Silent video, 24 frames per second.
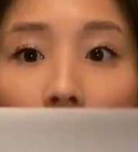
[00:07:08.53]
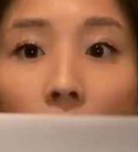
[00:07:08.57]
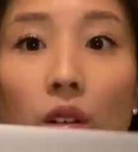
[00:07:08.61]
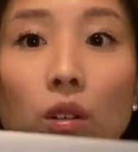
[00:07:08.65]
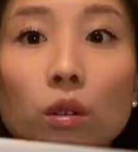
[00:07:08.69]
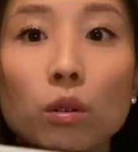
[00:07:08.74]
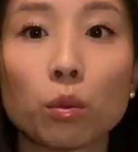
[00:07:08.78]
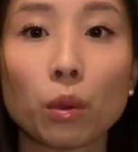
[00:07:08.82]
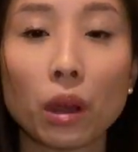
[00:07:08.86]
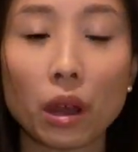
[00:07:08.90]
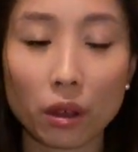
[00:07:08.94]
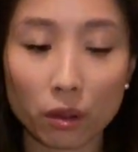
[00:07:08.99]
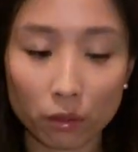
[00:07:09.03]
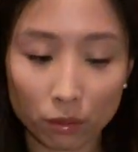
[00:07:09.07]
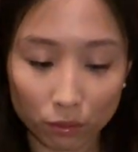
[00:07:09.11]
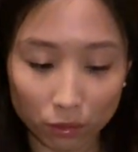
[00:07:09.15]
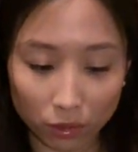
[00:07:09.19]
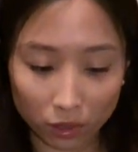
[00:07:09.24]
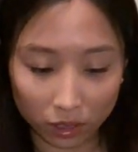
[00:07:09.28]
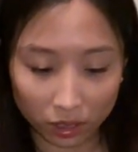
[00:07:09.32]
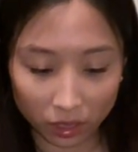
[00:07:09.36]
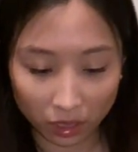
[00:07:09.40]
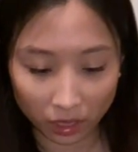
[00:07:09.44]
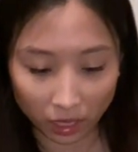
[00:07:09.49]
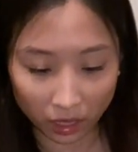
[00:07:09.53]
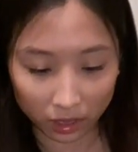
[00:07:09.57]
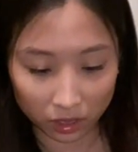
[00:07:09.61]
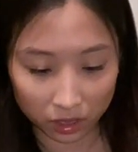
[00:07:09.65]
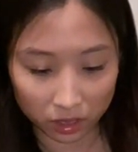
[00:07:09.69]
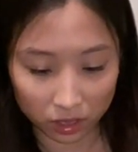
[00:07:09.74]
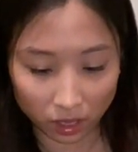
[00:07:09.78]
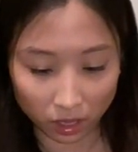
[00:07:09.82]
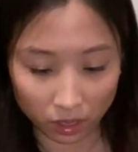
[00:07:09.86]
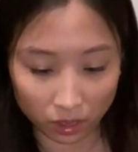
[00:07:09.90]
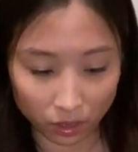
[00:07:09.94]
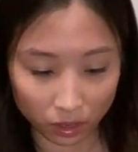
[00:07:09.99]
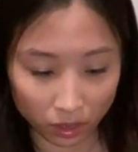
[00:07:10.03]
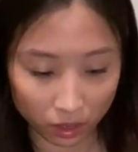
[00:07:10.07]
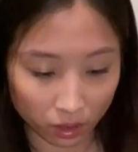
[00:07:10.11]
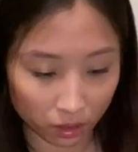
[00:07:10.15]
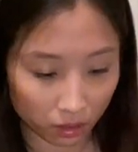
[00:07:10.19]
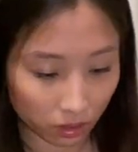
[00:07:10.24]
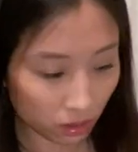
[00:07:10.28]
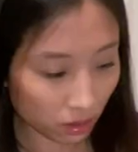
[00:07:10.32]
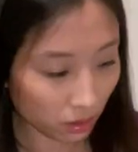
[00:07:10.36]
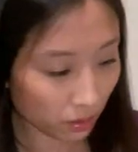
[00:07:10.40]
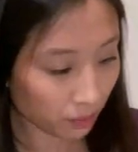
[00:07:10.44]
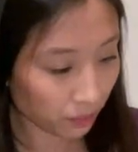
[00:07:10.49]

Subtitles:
Oh wow, I really like this color though.